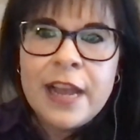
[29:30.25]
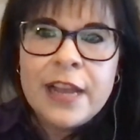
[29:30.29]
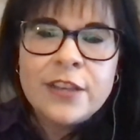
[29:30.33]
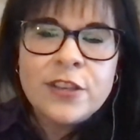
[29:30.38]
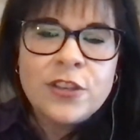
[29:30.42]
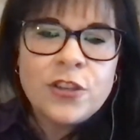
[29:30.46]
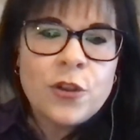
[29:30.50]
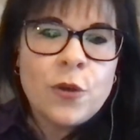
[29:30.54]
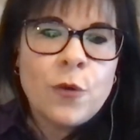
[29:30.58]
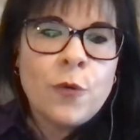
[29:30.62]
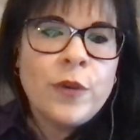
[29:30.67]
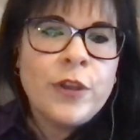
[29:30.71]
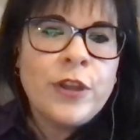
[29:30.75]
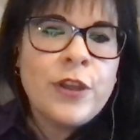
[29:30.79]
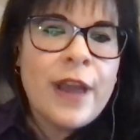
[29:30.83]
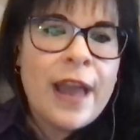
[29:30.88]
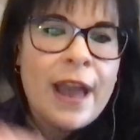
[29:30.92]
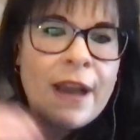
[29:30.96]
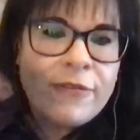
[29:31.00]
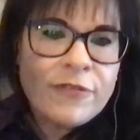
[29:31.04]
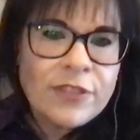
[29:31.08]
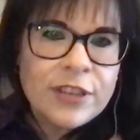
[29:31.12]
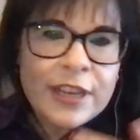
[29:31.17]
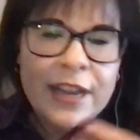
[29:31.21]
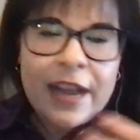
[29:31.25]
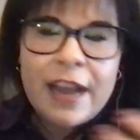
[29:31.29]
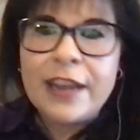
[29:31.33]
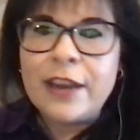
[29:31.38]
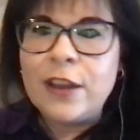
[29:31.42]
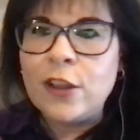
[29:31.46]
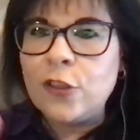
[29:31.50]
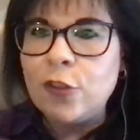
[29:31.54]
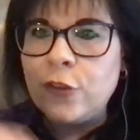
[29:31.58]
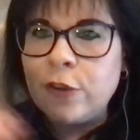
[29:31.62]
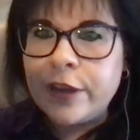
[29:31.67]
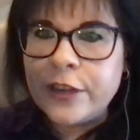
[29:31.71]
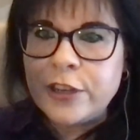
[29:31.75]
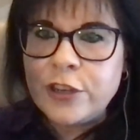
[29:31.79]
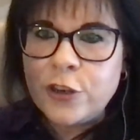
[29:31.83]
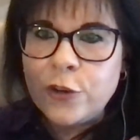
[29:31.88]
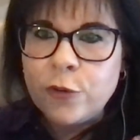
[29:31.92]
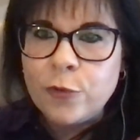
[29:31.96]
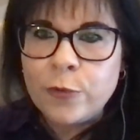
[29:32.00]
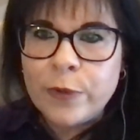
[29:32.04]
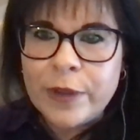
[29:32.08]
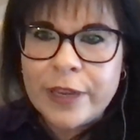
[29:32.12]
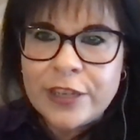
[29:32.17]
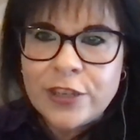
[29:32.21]
So you have to kind of look in
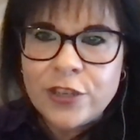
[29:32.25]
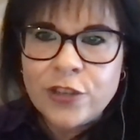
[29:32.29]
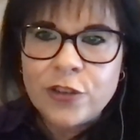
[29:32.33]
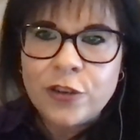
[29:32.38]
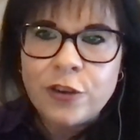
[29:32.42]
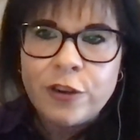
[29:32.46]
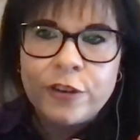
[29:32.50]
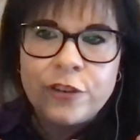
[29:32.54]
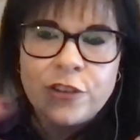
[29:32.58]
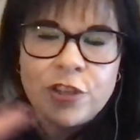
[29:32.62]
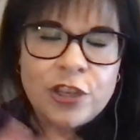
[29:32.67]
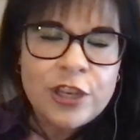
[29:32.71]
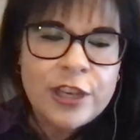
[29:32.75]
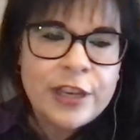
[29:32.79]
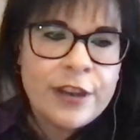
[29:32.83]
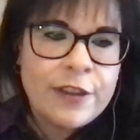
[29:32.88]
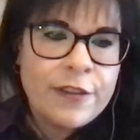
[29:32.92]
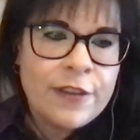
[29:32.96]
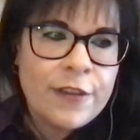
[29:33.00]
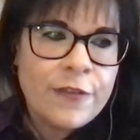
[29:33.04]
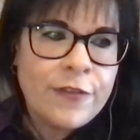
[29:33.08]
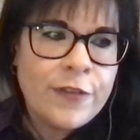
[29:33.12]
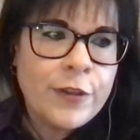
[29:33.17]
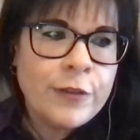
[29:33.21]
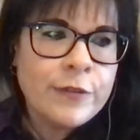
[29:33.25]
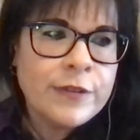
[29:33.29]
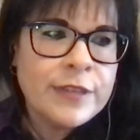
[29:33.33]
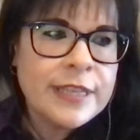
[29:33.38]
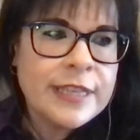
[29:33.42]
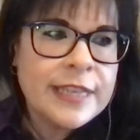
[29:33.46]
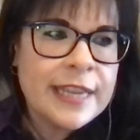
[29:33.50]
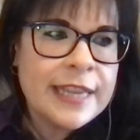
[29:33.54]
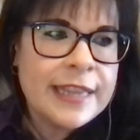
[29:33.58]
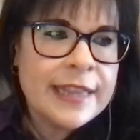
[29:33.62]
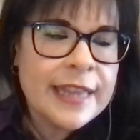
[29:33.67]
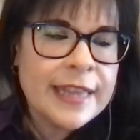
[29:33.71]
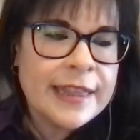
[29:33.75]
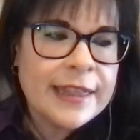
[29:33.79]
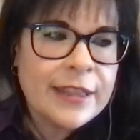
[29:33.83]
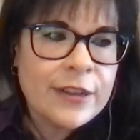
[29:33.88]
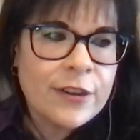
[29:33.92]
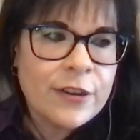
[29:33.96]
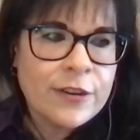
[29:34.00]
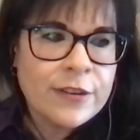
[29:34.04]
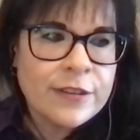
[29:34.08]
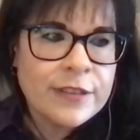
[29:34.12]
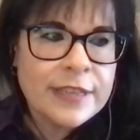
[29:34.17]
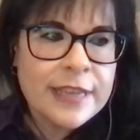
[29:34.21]
your research. And if you see that
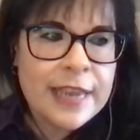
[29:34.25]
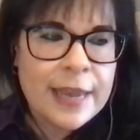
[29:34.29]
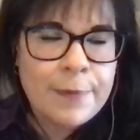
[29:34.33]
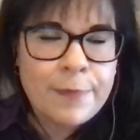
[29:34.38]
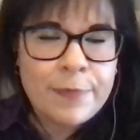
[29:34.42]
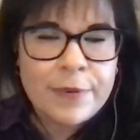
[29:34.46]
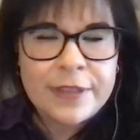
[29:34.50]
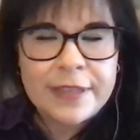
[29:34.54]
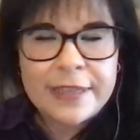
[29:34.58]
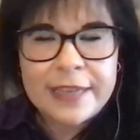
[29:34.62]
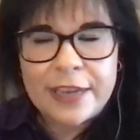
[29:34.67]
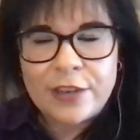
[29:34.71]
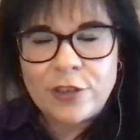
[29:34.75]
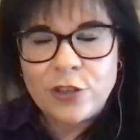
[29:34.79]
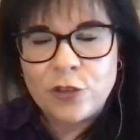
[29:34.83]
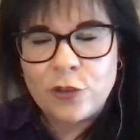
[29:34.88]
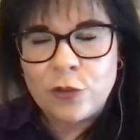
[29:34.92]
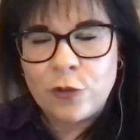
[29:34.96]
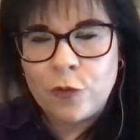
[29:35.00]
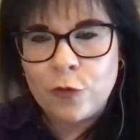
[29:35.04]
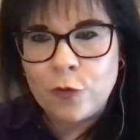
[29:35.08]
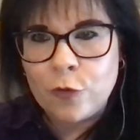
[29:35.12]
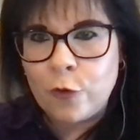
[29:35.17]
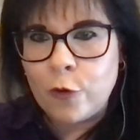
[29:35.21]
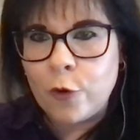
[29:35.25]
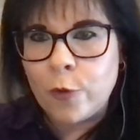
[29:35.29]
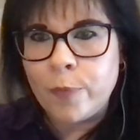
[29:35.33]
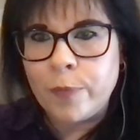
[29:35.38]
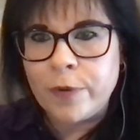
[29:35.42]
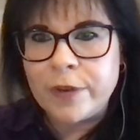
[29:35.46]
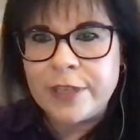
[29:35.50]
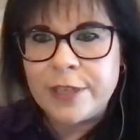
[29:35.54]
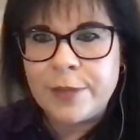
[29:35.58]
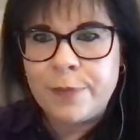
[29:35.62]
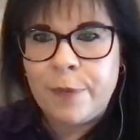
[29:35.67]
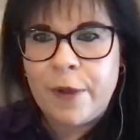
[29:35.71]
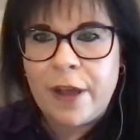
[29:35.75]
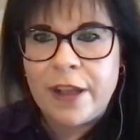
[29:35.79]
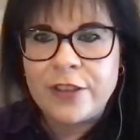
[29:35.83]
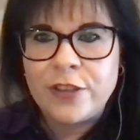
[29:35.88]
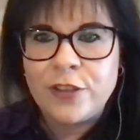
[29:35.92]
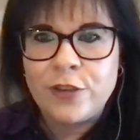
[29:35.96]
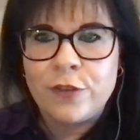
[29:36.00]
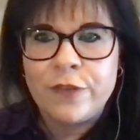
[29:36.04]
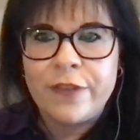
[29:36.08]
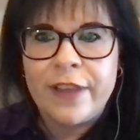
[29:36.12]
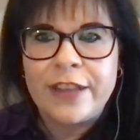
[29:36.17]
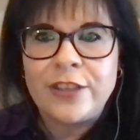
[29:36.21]
there's a potential corporate
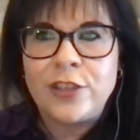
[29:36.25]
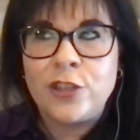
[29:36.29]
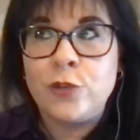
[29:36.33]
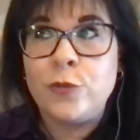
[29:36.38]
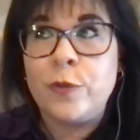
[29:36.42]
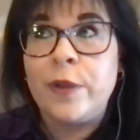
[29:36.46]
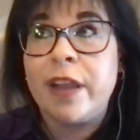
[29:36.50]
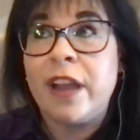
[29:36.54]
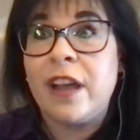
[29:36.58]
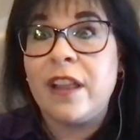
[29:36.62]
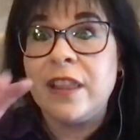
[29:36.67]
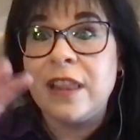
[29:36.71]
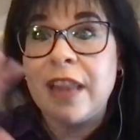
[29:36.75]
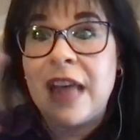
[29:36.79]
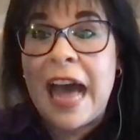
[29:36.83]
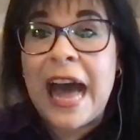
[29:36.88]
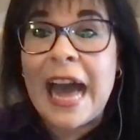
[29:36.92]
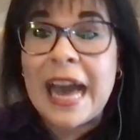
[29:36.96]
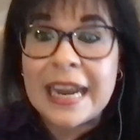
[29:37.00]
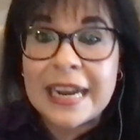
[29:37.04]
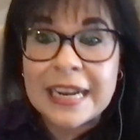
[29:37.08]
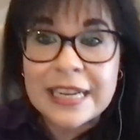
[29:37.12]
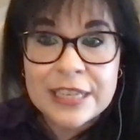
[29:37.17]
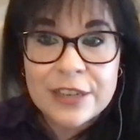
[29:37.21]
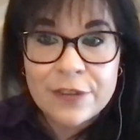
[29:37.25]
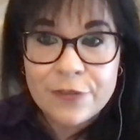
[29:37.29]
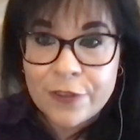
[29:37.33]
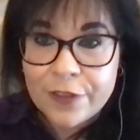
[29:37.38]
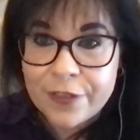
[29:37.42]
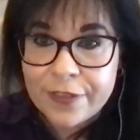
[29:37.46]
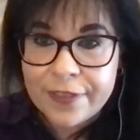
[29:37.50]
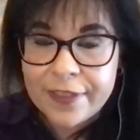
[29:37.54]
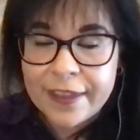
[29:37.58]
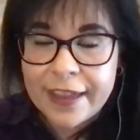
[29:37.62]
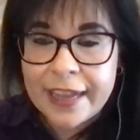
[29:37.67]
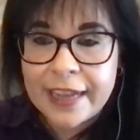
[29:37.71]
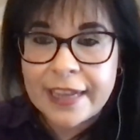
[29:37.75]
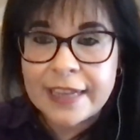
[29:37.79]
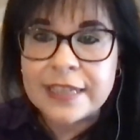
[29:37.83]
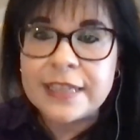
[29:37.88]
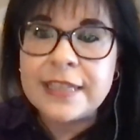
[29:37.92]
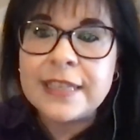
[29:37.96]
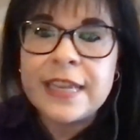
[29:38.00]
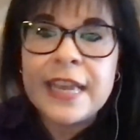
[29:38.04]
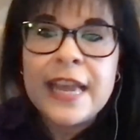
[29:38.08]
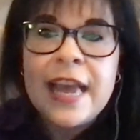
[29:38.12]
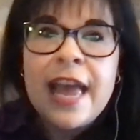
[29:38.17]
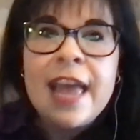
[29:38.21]
sponsor that's doing a lot of different
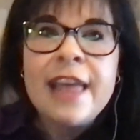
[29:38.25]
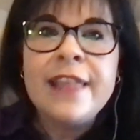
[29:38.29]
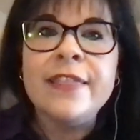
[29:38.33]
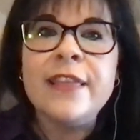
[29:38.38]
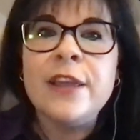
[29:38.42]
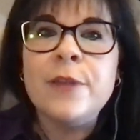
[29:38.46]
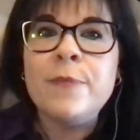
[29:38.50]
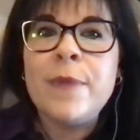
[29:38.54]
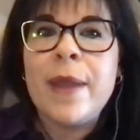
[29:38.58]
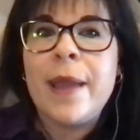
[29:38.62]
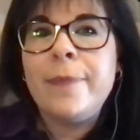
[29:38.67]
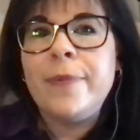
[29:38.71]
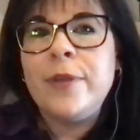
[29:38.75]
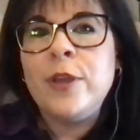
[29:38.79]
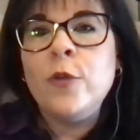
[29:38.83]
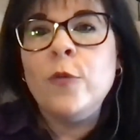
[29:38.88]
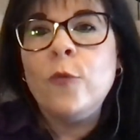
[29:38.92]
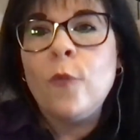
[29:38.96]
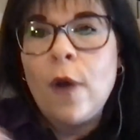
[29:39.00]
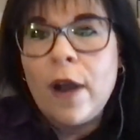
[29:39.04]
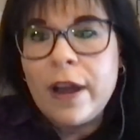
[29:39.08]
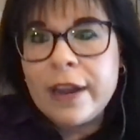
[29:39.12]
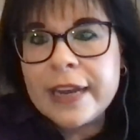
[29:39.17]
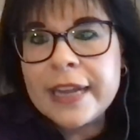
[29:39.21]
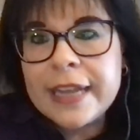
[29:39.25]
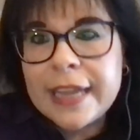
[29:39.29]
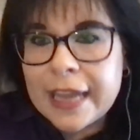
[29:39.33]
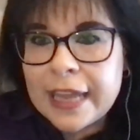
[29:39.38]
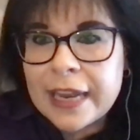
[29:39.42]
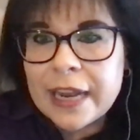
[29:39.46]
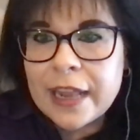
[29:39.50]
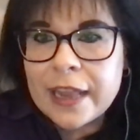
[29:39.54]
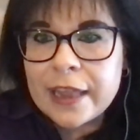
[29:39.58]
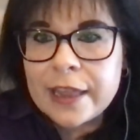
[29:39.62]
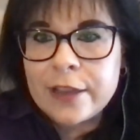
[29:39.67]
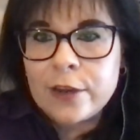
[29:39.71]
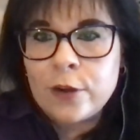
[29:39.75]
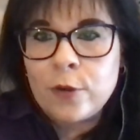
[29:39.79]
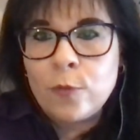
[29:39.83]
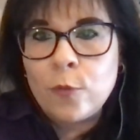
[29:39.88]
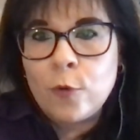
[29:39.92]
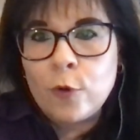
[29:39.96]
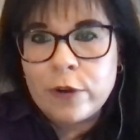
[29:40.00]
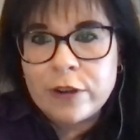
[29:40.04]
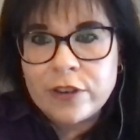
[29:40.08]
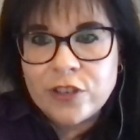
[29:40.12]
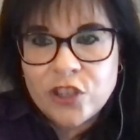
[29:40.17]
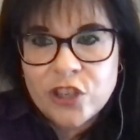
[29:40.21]
things, then maybe you want to get a little
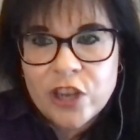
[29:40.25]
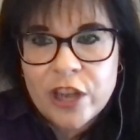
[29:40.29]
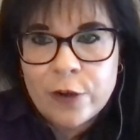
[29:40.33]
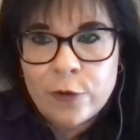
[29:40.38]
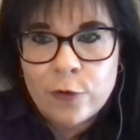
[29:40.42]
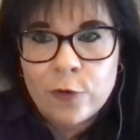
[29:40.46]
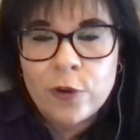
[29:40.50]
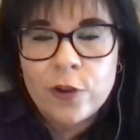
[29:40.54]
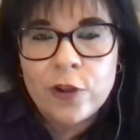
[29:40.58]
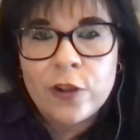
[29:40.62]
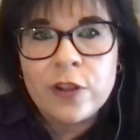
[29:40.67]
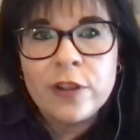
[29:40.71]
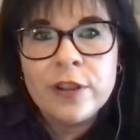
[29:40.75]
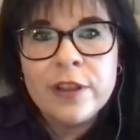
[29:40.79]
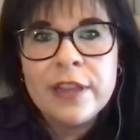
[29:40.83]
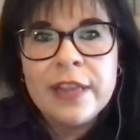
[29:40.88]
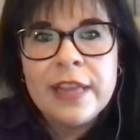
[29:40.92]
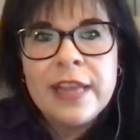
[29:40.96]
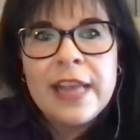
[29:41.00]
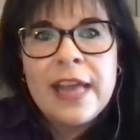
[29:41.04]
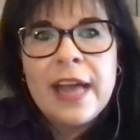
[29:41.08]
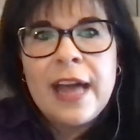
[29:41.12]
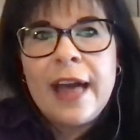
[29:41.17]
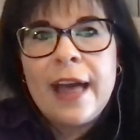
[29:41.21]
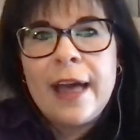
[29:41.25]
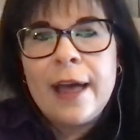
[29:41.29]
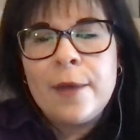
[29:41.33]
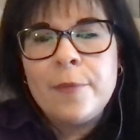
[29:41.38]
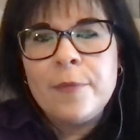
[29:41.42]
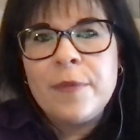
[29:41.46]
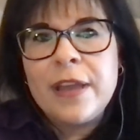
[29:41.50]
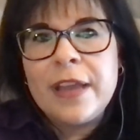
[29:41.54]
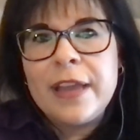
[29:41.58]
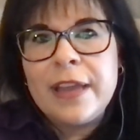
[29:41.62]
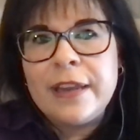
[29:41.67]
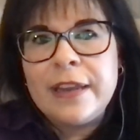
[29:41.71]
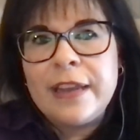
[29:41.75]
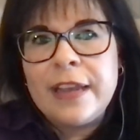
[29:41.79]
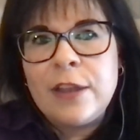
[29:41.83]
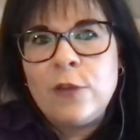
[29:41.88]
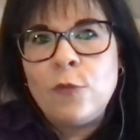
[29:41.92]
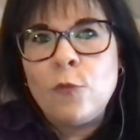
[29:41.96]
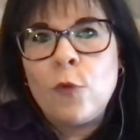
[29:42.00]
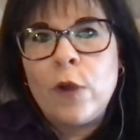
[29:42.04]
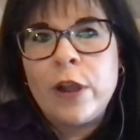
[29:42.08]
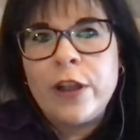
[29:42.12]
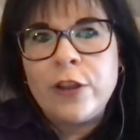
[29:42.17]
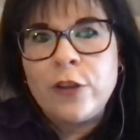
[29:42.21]
more general um, in
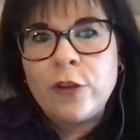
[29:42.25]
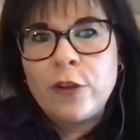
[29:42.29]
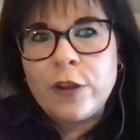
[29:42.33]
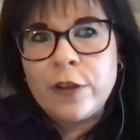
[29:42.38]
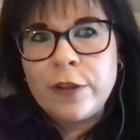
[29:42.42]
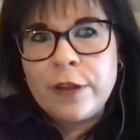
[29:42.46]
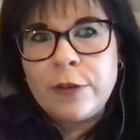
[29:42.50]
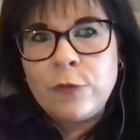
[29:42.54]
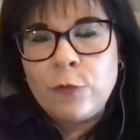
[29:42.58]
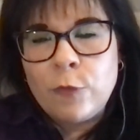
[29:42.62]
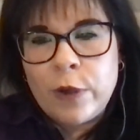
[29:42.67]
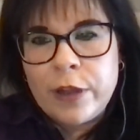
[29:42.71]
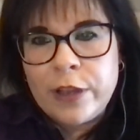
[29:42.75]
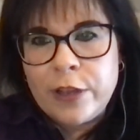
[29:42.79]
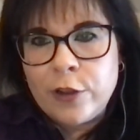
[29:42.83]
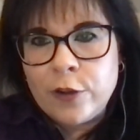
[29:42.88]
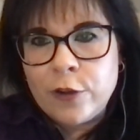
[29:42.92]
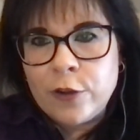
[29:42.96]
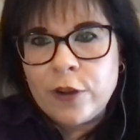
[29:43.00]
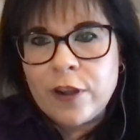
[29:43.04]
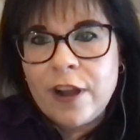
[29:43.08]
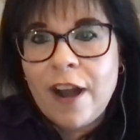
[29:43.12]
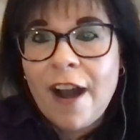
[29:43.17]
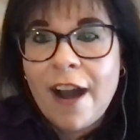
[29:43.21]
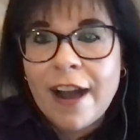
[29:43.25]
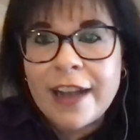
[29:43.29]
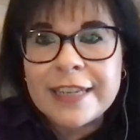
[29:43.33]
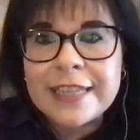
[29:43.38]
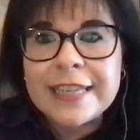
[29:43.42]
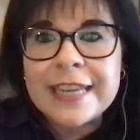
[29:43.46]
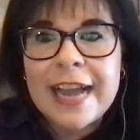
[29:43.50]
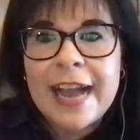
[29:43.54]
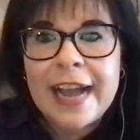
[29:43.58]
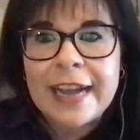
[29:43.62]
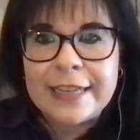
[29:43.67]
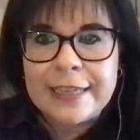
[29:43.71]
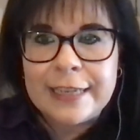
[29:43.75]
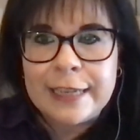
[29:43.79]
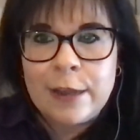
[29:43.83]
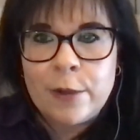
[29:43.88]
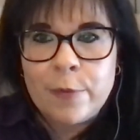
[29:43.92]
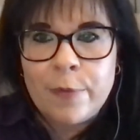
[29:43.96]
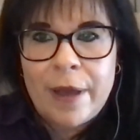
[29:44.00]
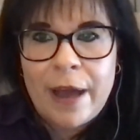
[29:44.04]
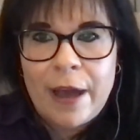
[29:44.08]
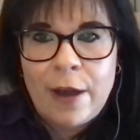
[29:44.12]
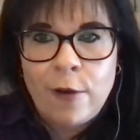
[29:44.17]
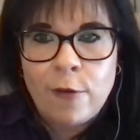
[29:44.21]
in what you're in what you're contacting
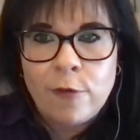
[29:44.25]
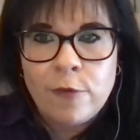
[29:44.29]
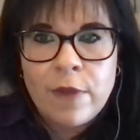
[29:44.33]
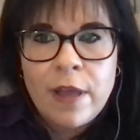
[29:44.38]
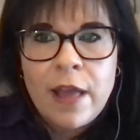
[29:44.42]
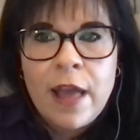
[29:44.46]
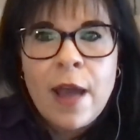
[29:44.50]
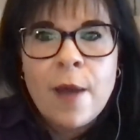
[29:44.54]
about.